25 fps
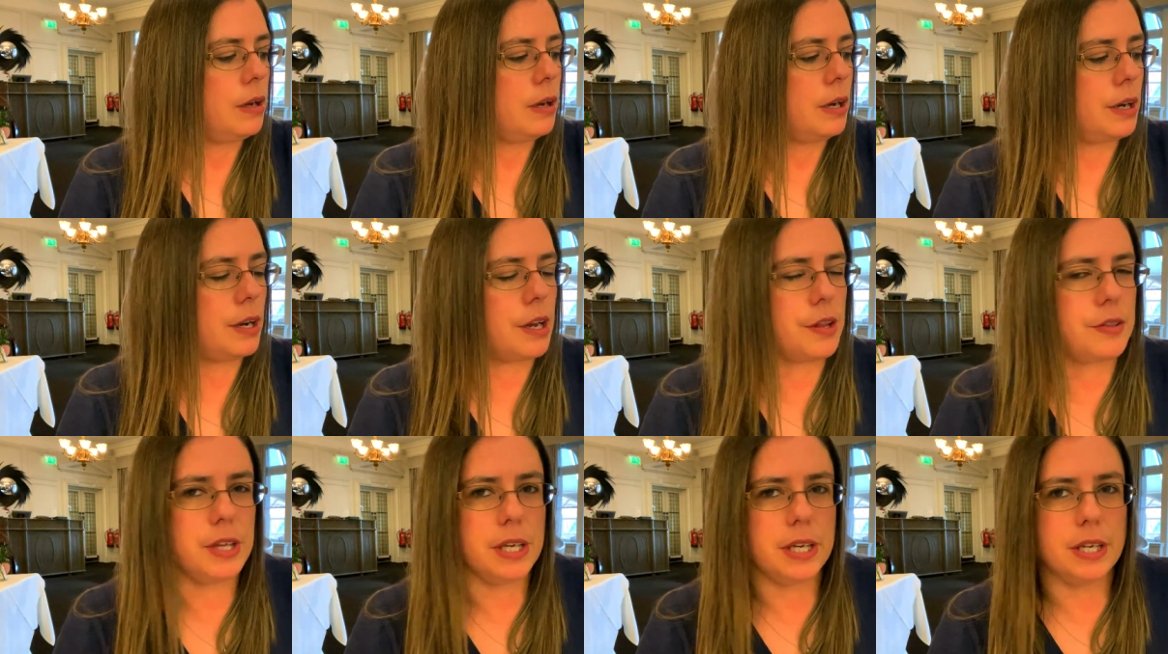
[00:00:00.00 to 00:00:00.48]

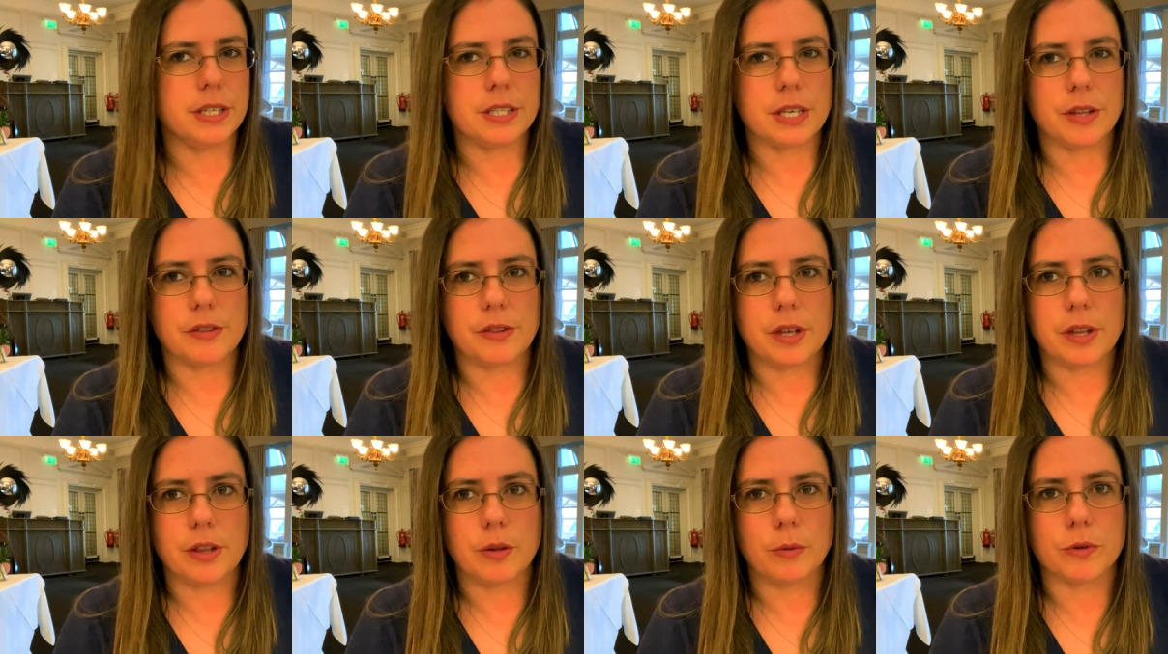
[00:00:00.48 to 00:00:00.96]
and I think he
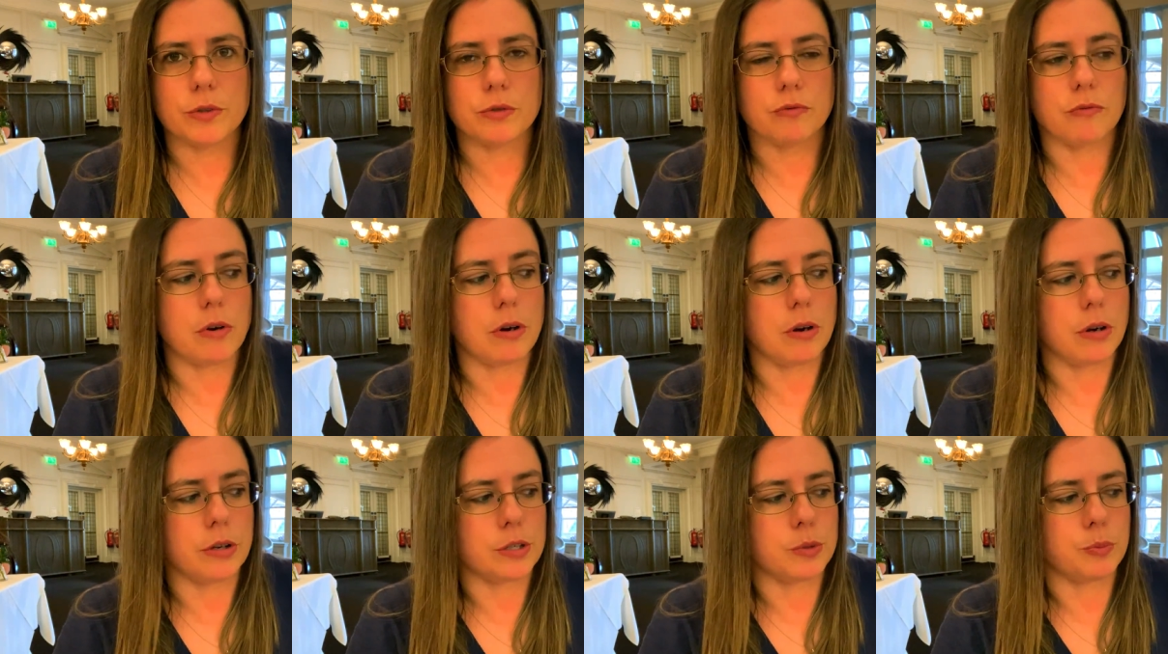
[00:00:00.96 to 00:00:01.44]
said the other was
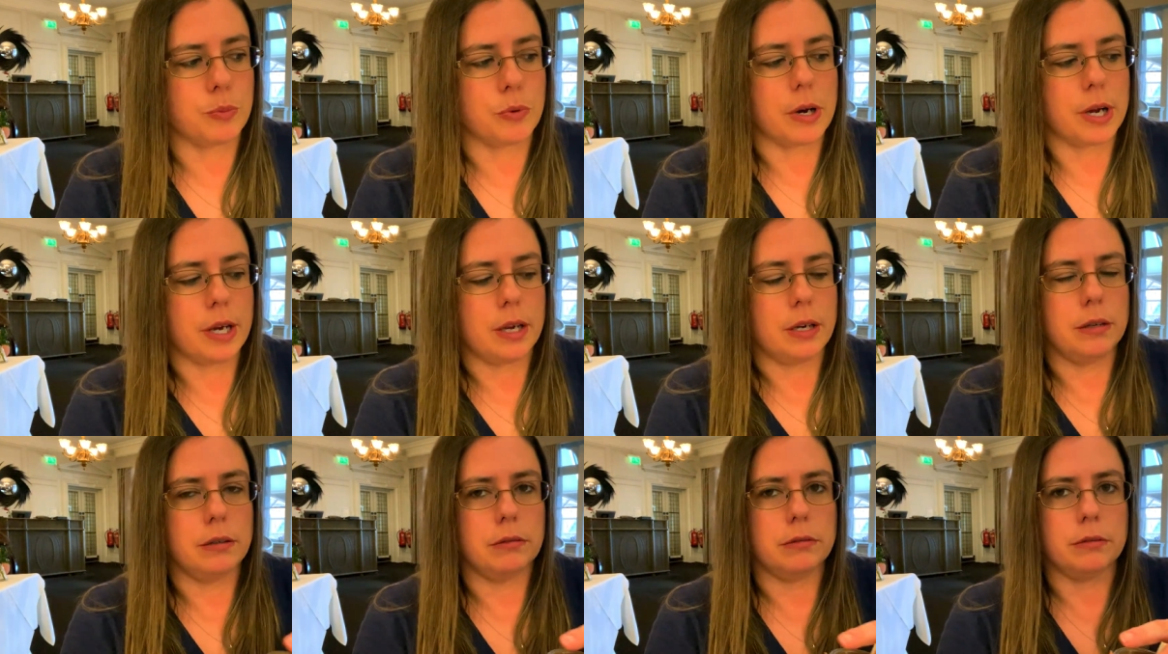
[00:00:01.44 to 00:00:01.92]

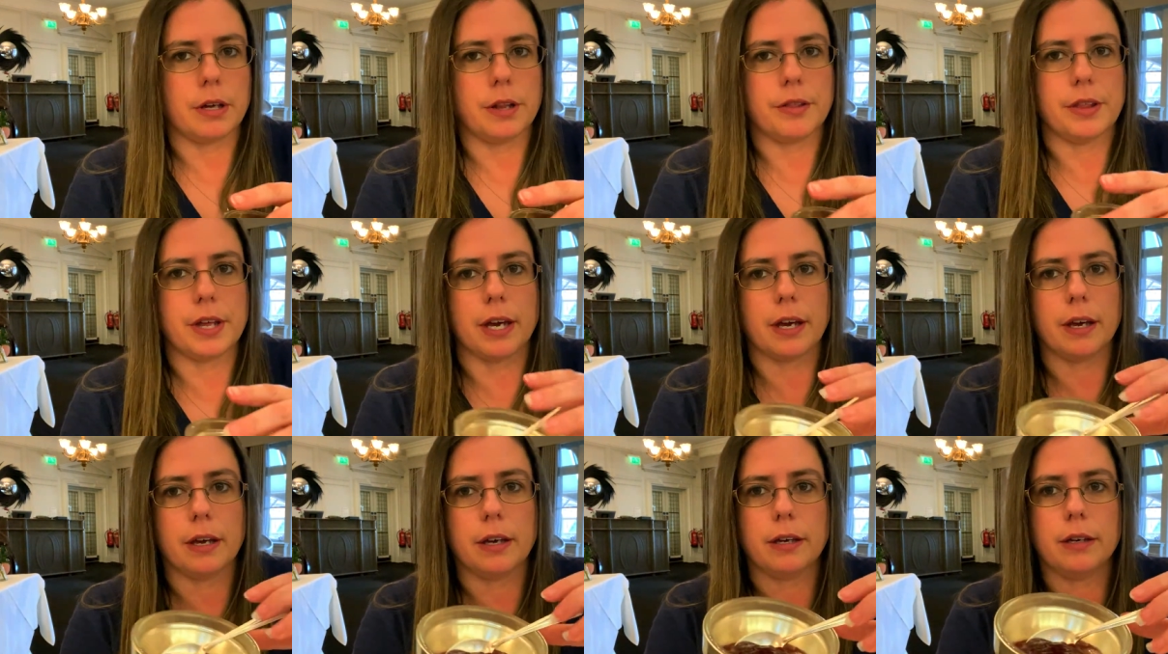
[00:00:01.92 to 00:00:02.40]
raspberry, I
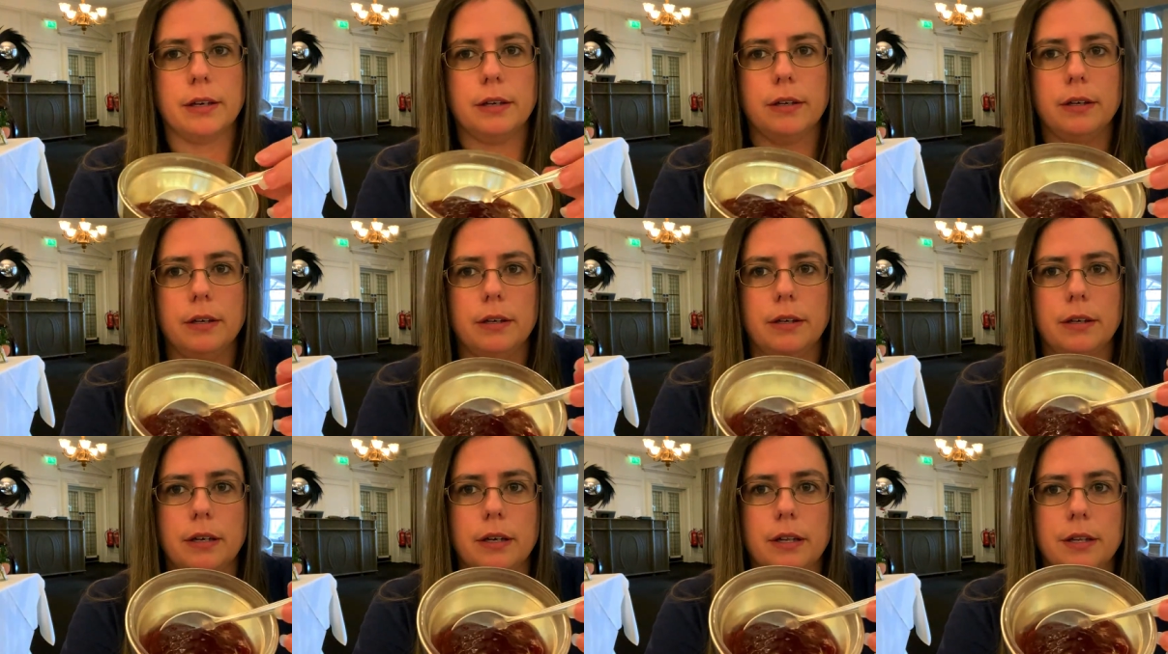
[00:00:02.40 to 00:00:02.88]
think,
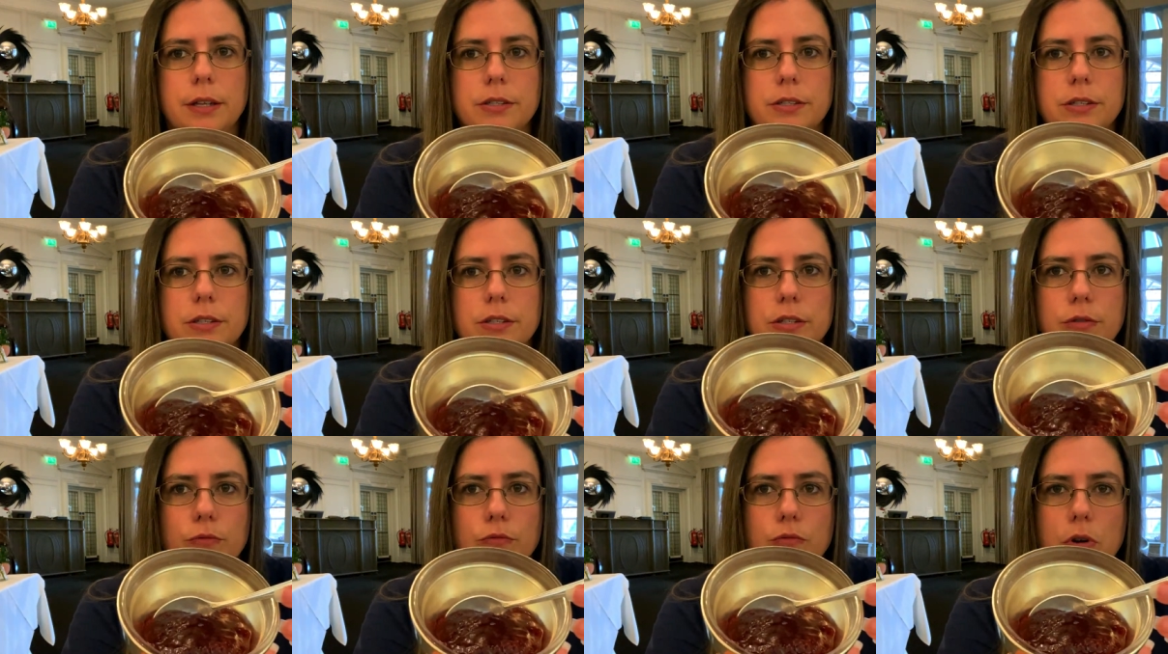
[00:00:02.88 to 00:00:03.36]
and this
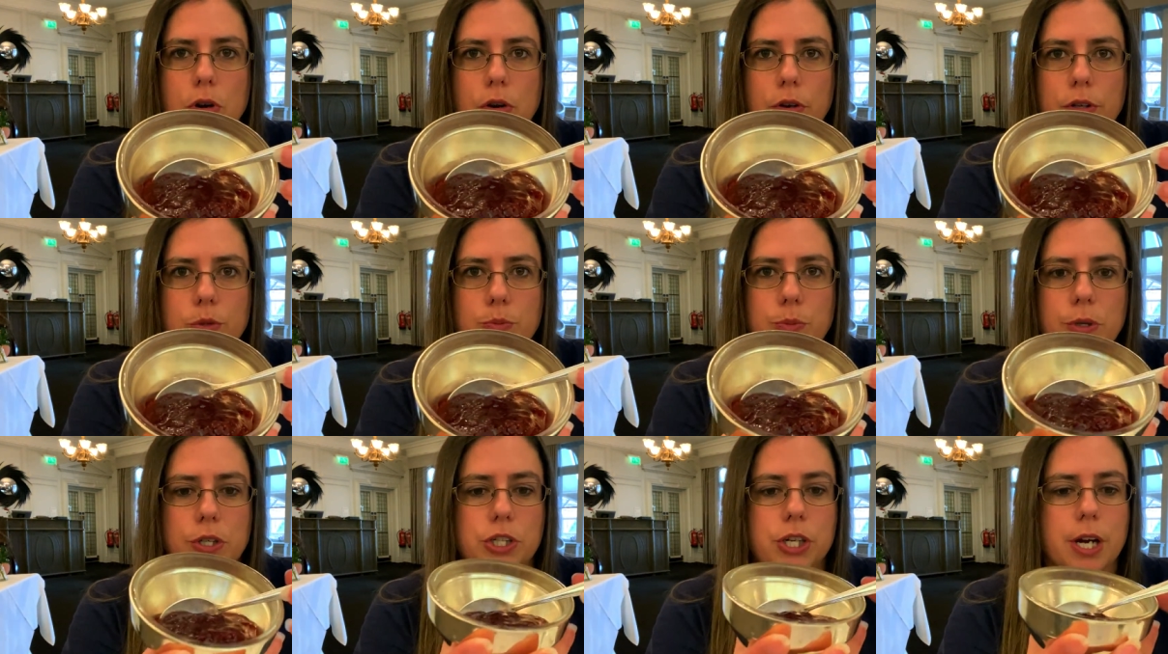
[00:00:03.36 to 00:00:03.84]
is the
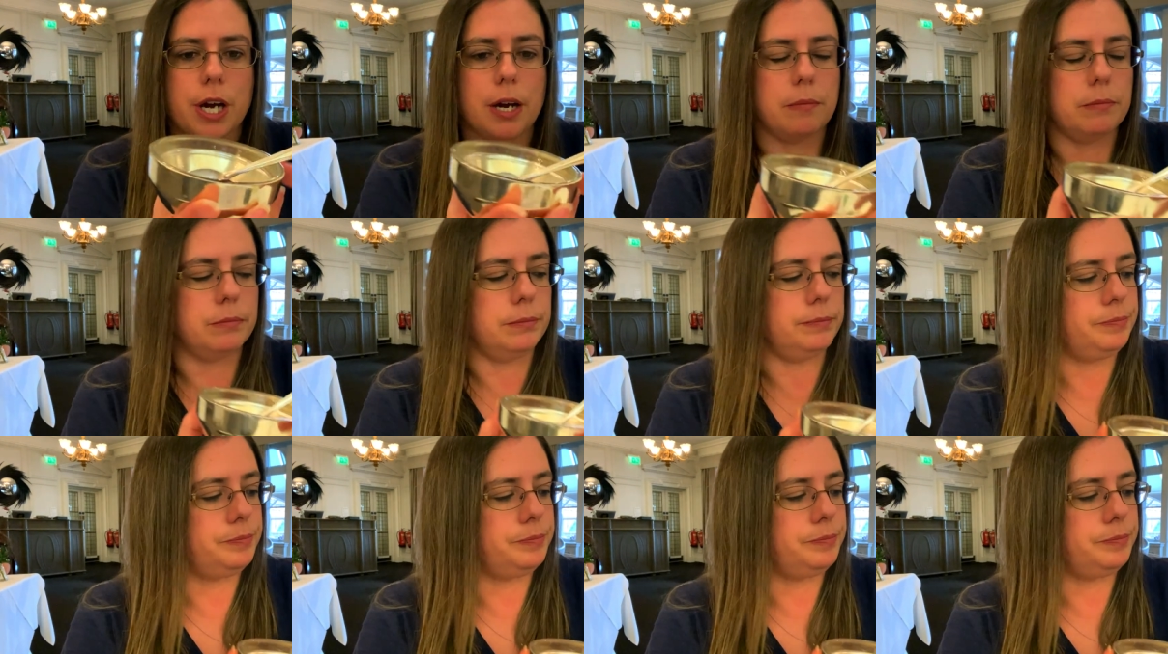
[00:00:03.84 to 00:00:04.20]
raspberry jam.